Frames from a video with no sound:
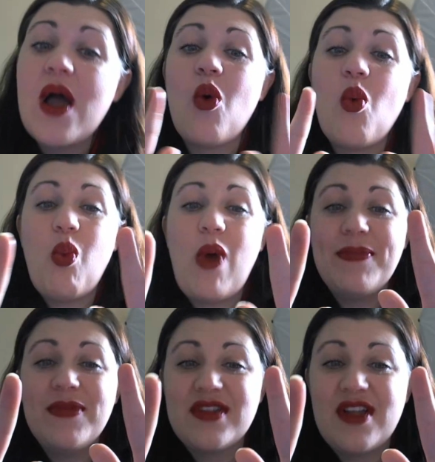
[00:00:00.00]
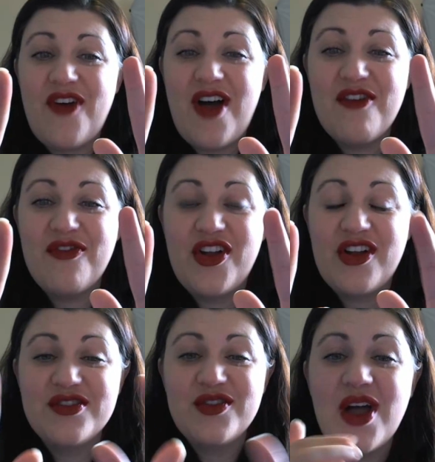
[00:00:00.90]
wipe this stuff off.
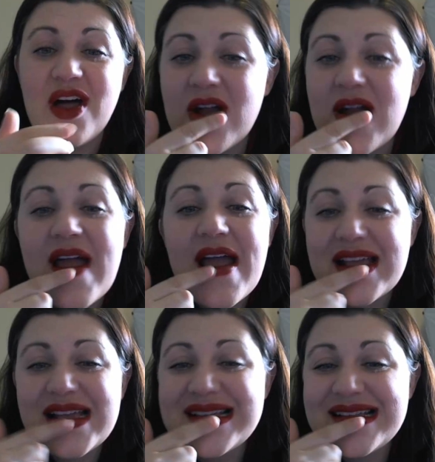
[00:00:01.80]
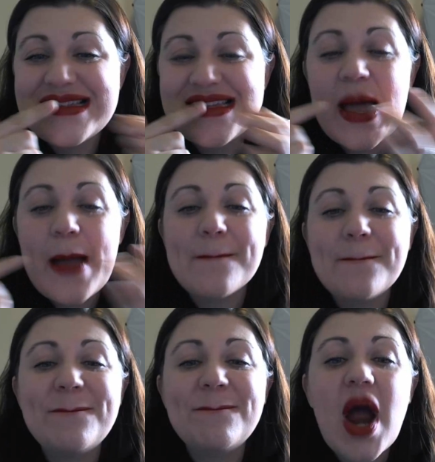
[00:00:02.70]
There is no color. You see
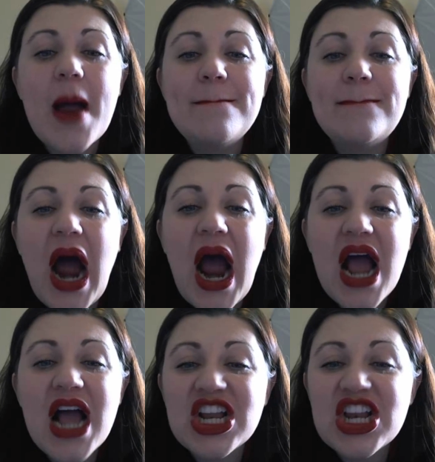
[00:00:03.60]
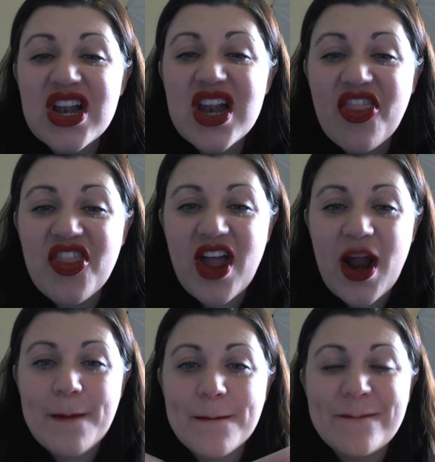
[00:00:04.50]
that? Nothing
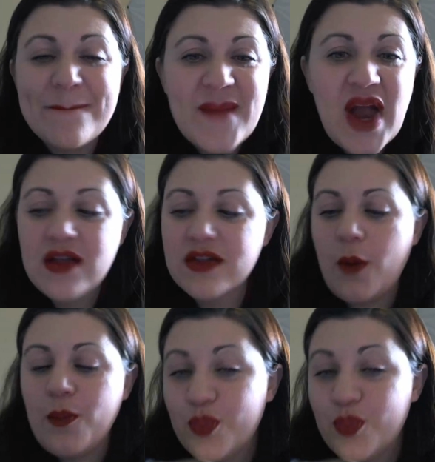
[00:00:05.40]
there. So,